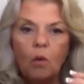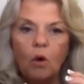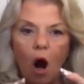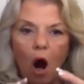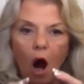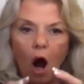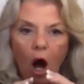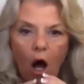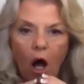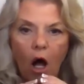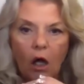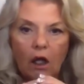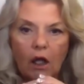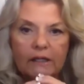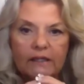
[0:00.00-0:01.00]
we're
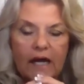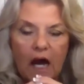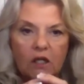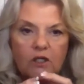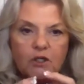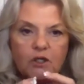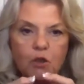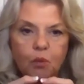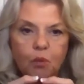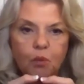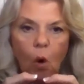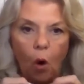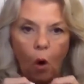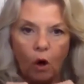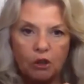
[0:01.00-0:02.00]
all adults
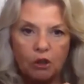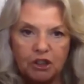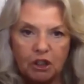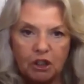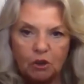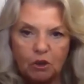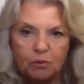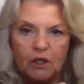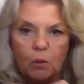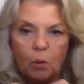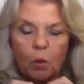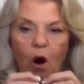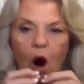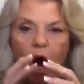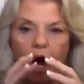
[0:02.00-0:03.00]
or
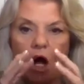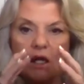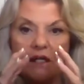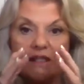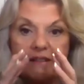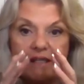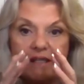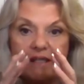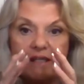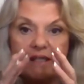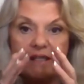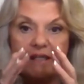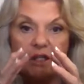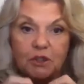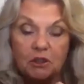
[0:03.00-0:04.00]
children we're all
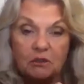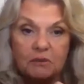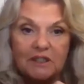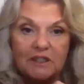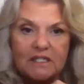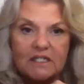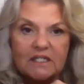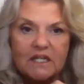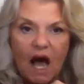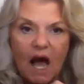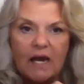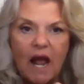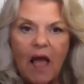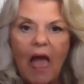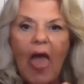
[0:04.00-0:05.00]
adults with children
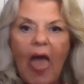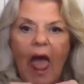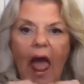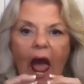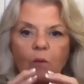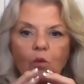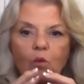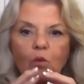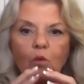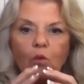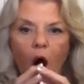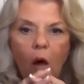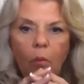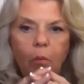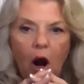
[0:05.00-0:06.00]
inside and
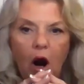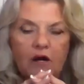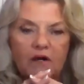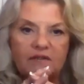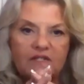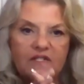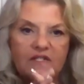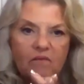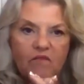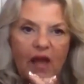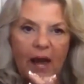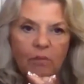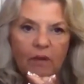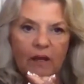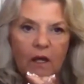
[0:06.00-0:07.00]
we're all part of
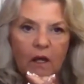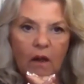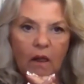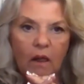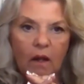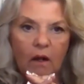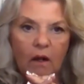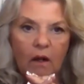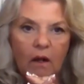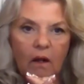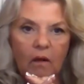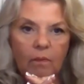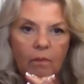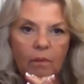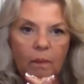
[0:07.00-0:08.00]
some family
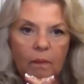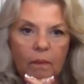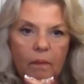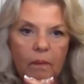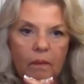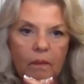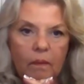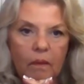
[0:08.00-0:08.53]
yeah